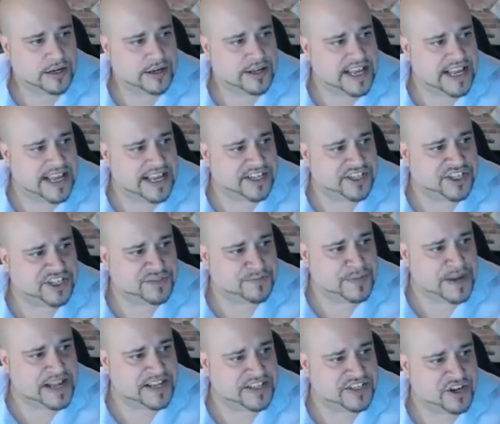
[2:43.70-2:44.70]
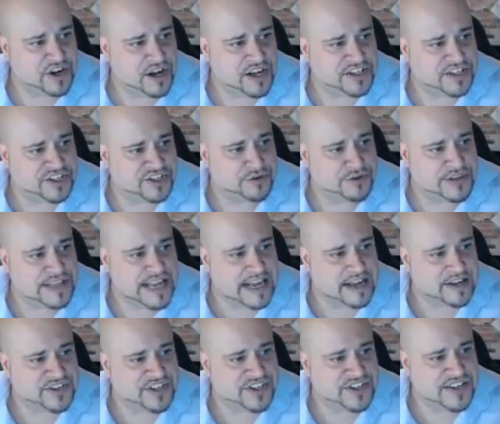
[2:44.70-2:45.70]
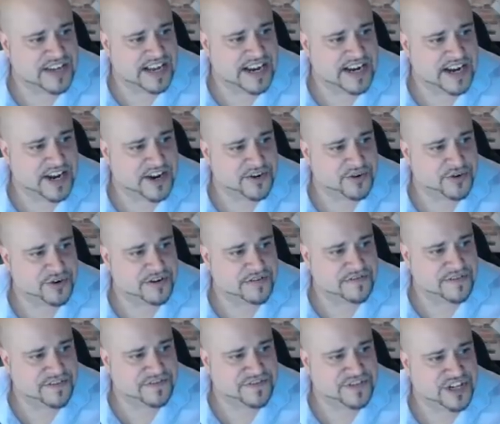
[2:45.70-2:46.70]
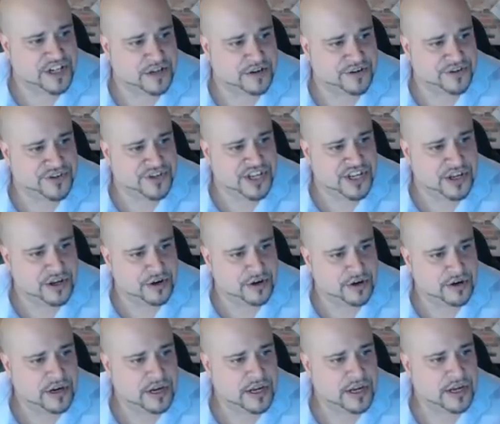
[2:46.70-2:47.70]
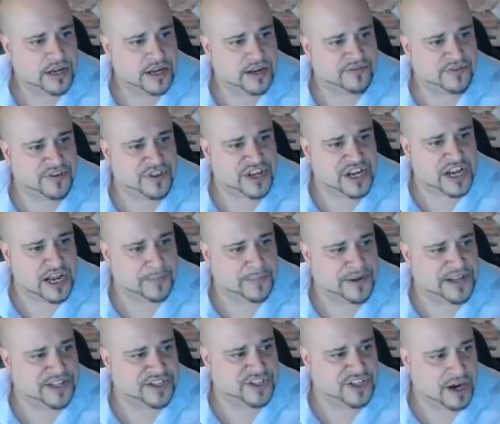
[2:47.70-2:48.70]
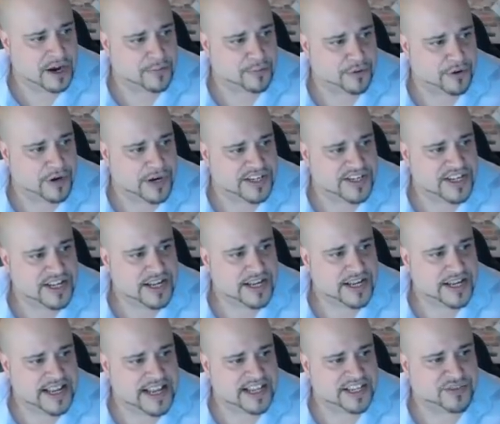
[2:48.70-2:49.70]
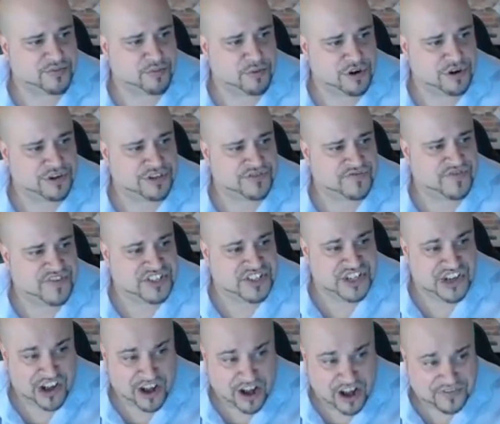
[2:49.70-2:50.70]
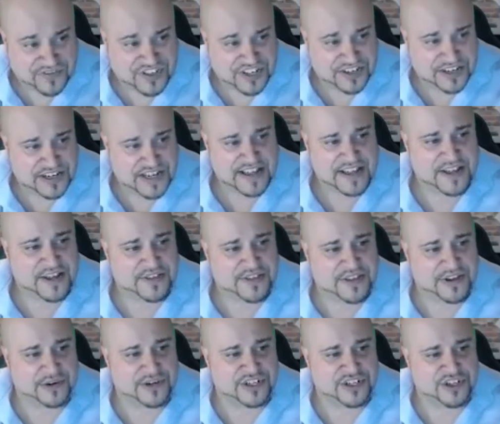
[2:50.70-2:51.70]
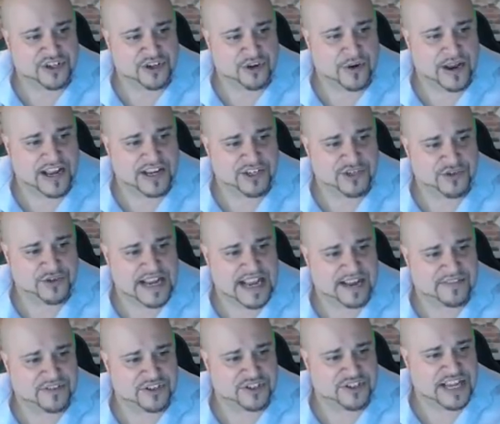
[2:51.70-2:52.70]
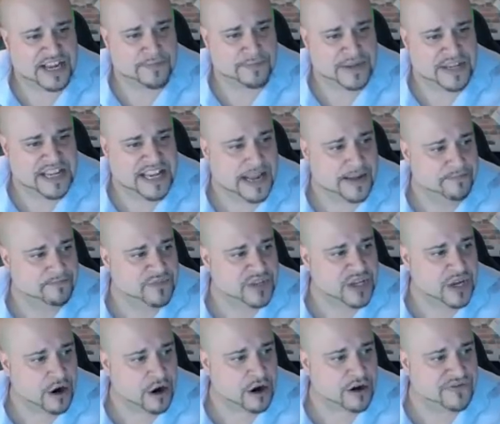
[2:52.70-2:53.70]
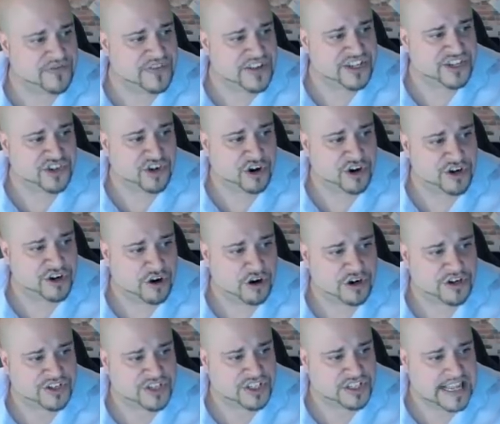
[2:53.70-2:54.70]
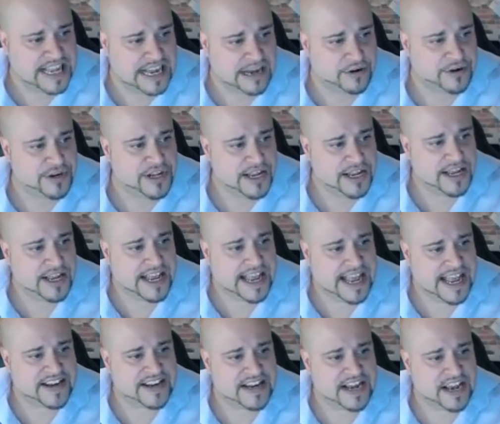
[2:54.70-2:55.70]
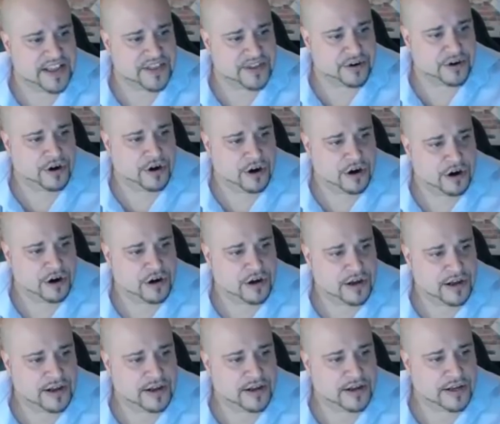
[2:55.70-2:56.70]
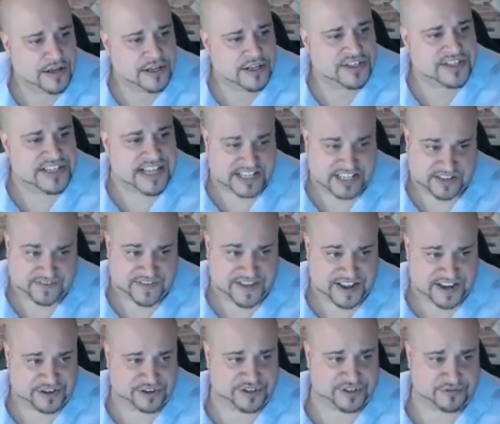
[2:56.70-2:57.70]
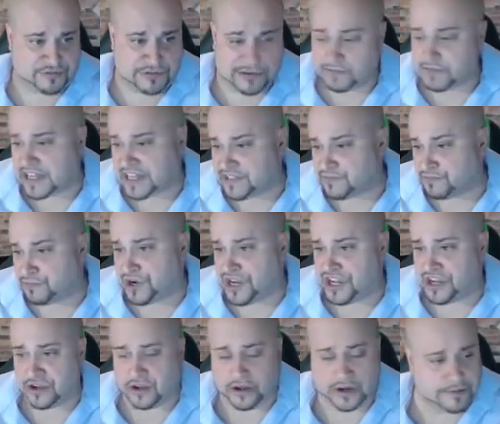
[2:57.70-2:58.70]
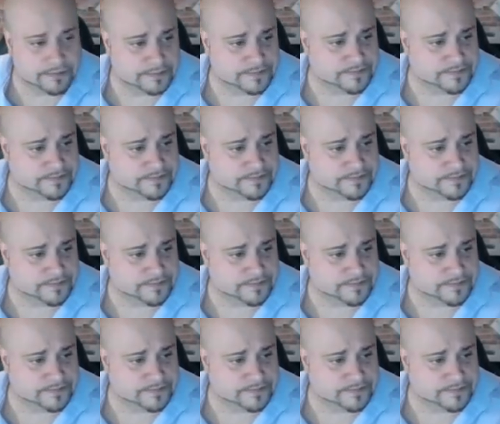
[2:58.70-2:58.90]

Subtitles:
Each space costs $2,950 a year for the company to operate. Caseworkers visit often. There is no entry after 10 p.m. RVs aren't allowed, and neither are sex offenders. Well, that's pretty good.